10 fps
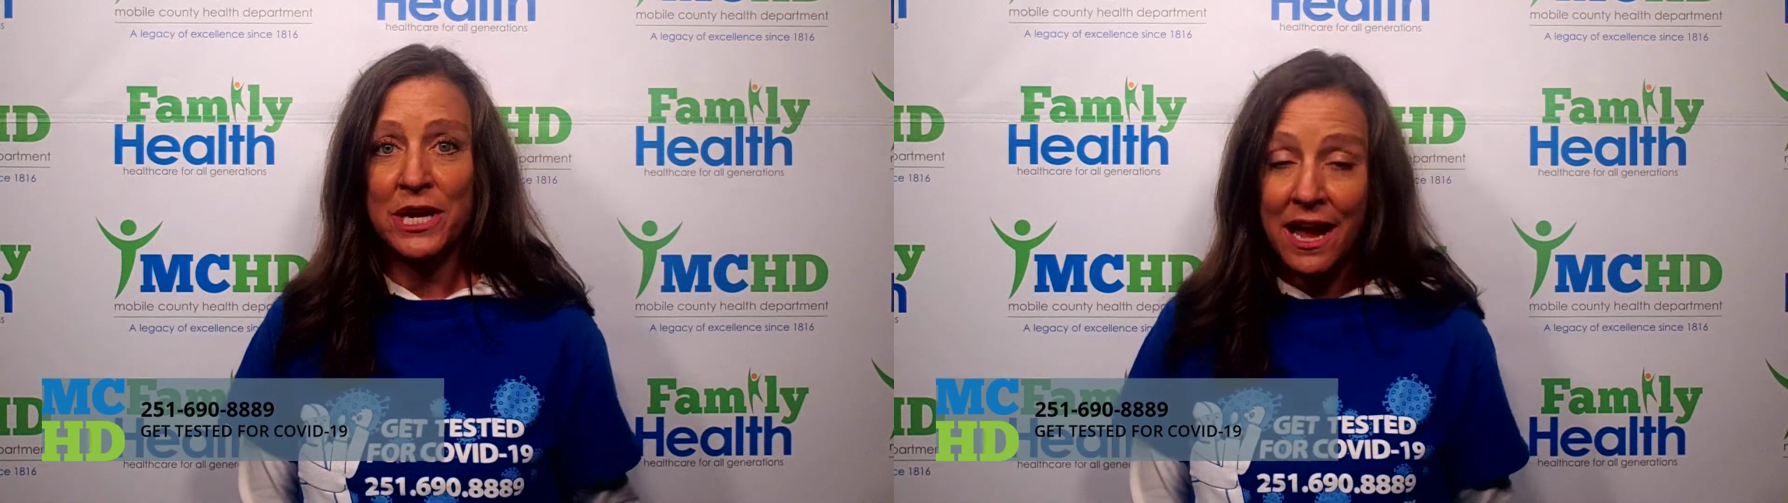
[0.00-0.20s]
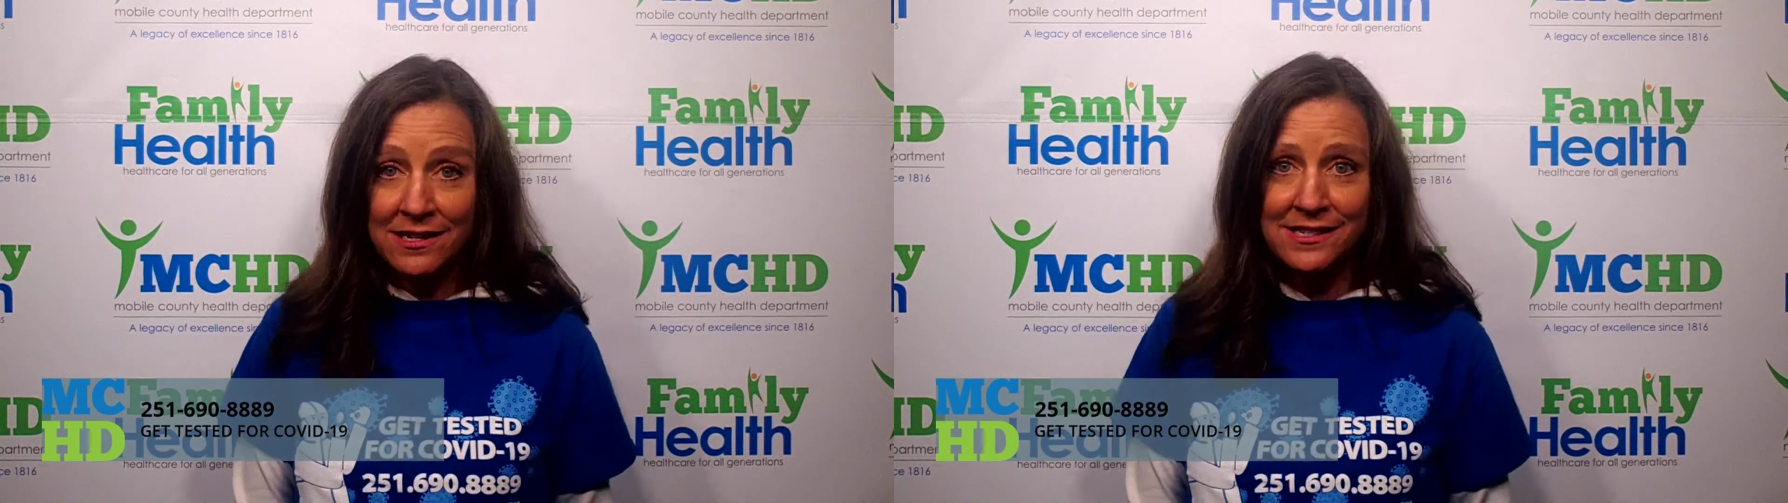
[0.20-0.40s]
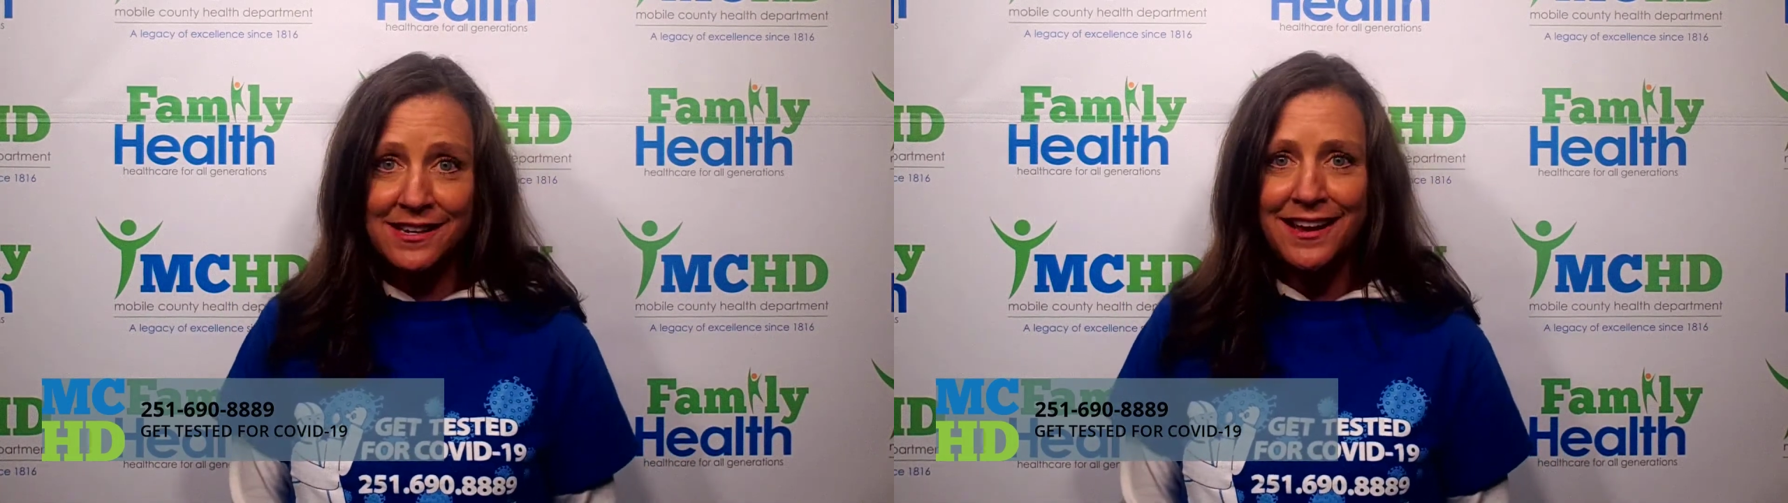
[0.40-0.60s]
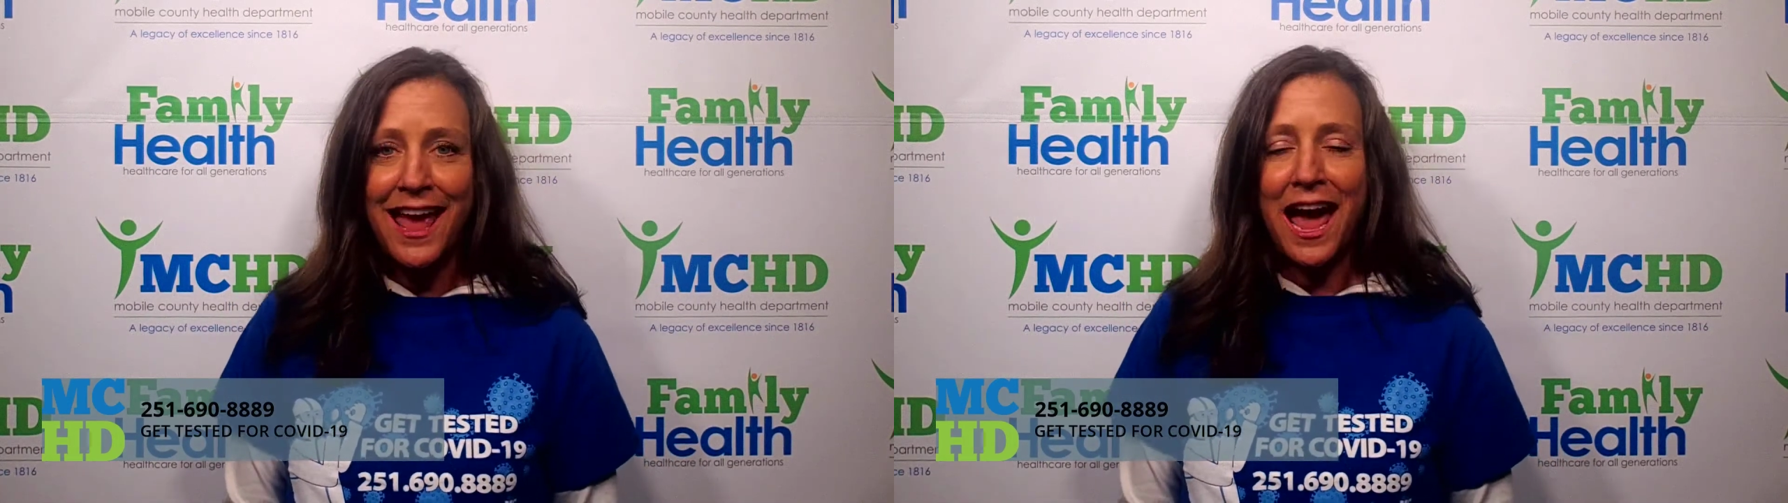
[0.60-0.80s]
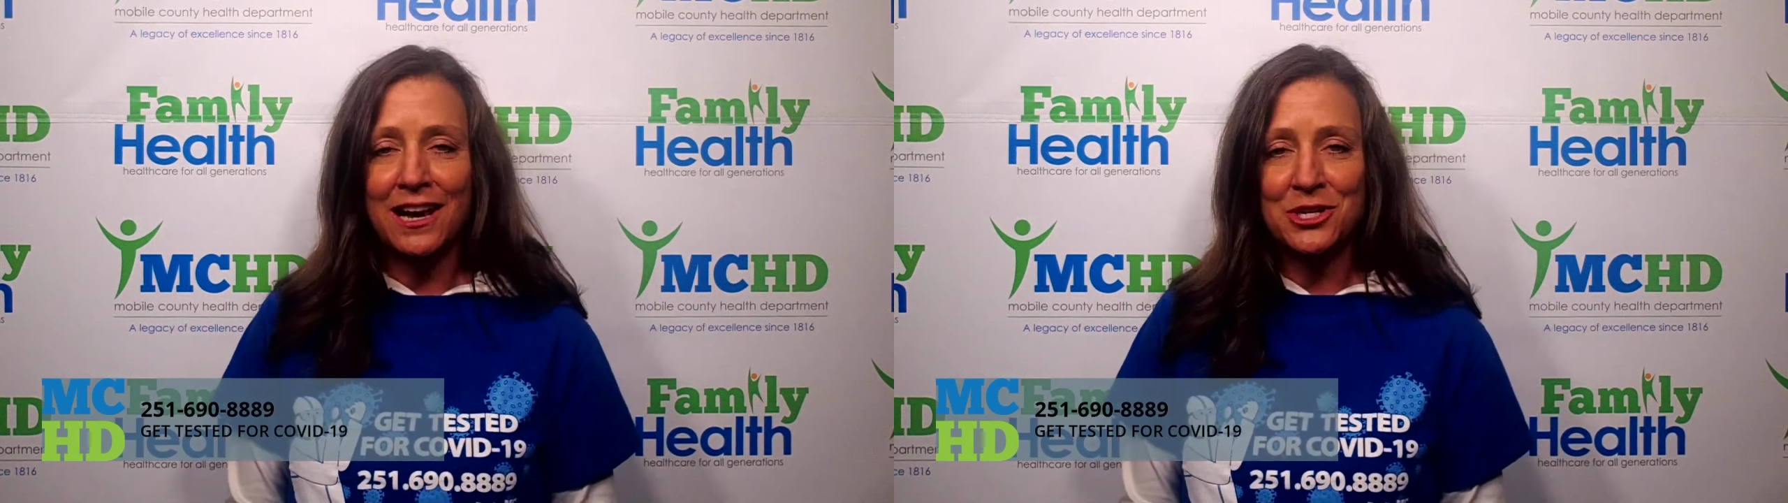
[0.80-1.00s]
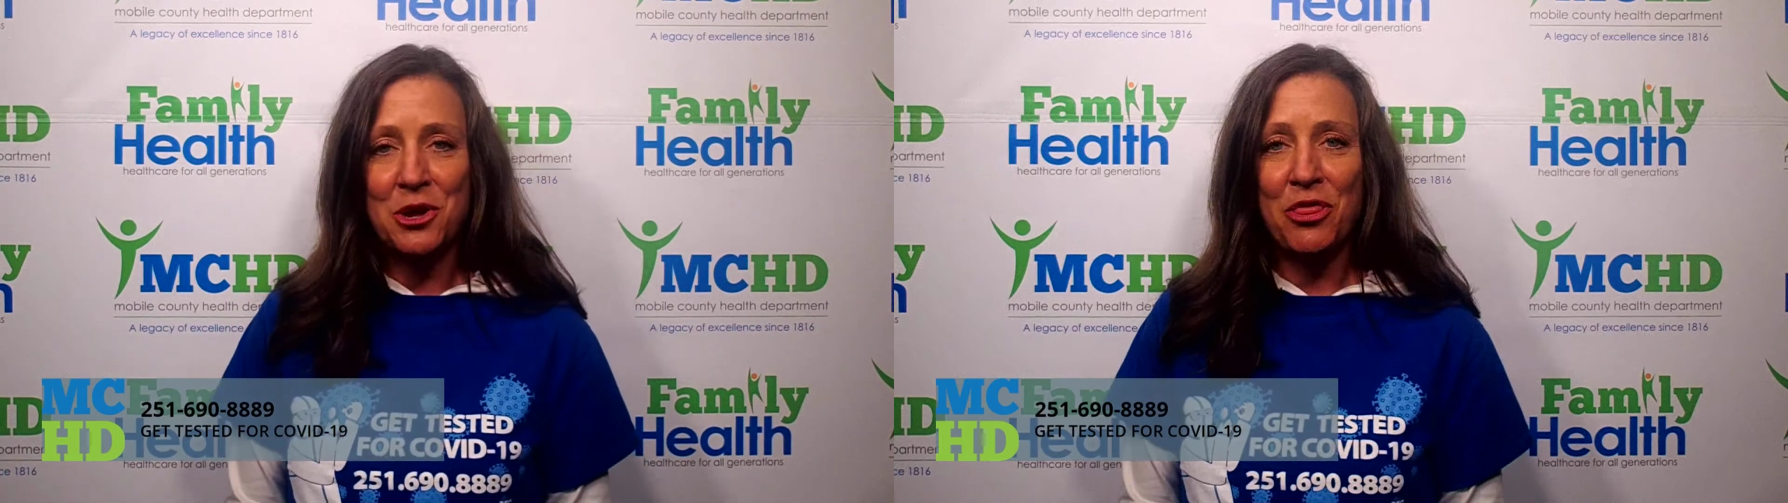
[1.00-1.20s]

Yes, I do